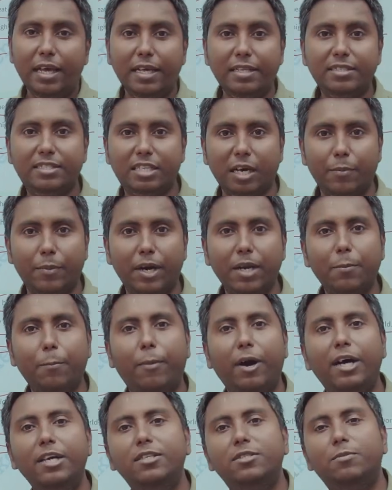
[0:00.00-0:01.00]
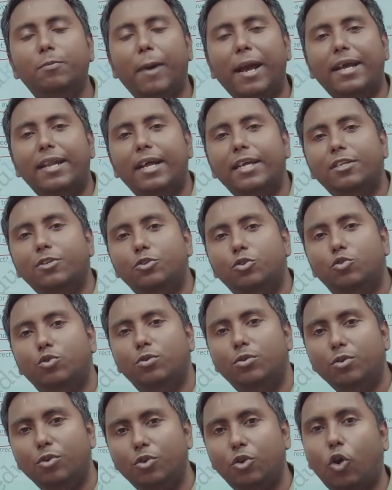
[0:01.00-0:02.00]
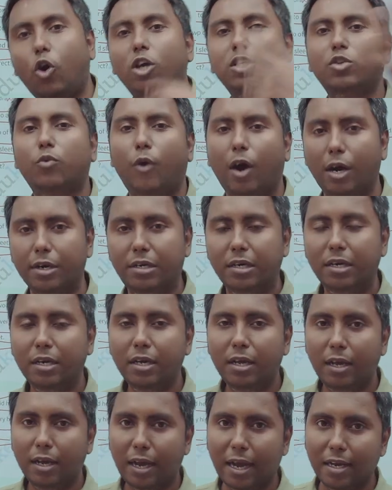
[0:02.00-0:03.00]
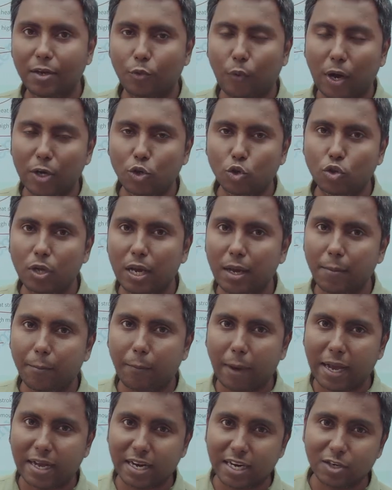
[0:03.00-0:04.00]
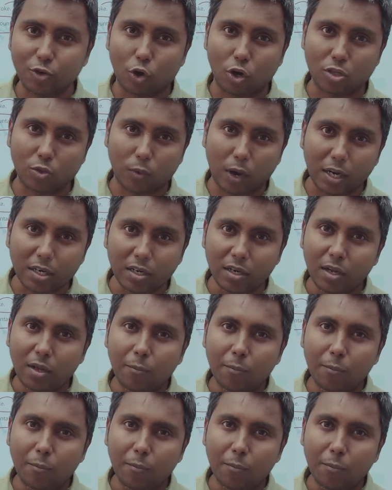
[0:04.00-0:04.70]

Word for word: in summer, birds migrate northward, and why do they migrate northward?